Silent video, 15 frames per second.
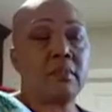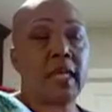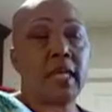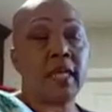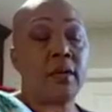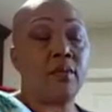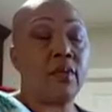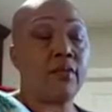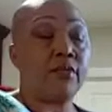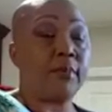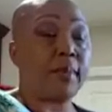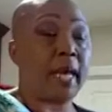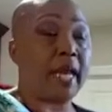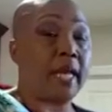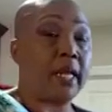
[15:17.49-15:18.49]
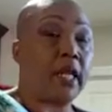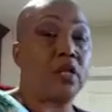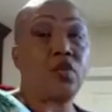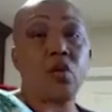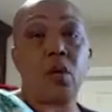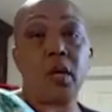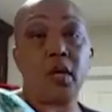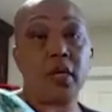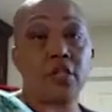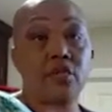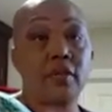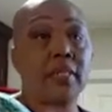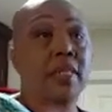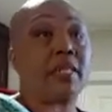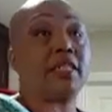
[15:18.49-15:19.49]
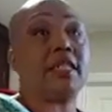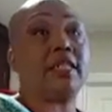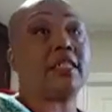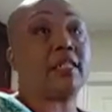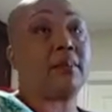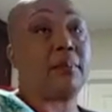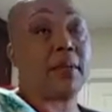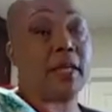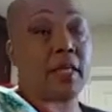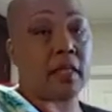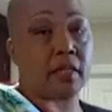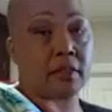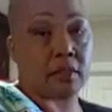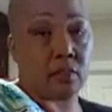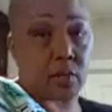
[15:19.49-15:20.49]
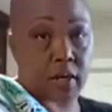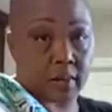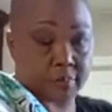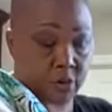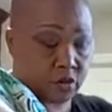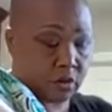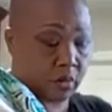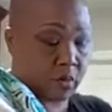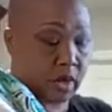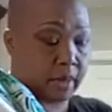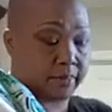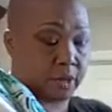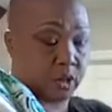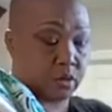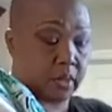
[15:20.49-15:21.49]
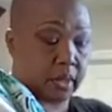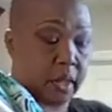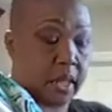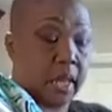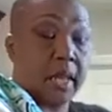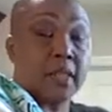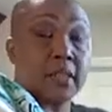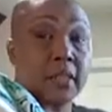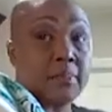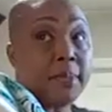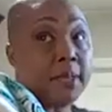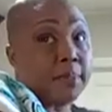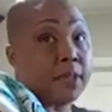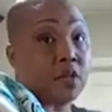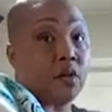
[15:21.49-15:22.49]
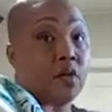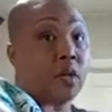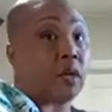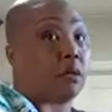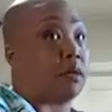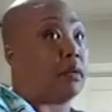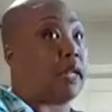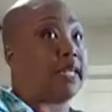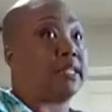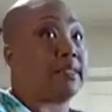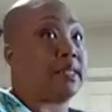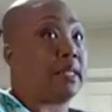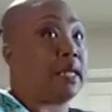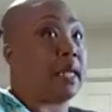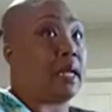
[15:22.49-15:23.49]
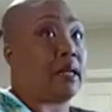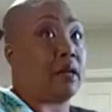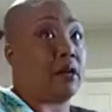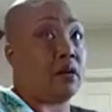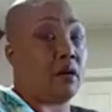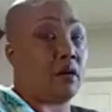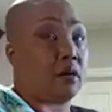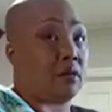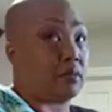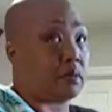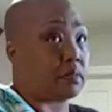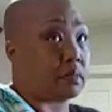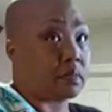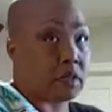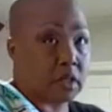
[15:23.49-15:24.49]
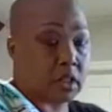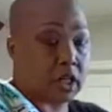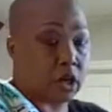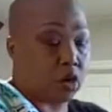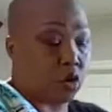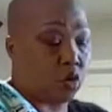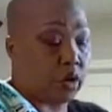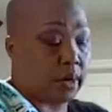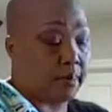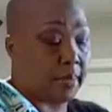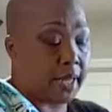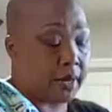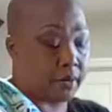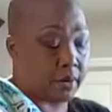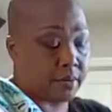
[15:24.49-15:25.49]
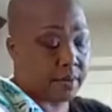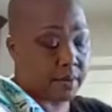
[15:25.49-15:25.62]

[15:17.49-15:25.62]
anywhere from 80 to 100. It just depends what I'm doing. Some people do it less than the lower the better.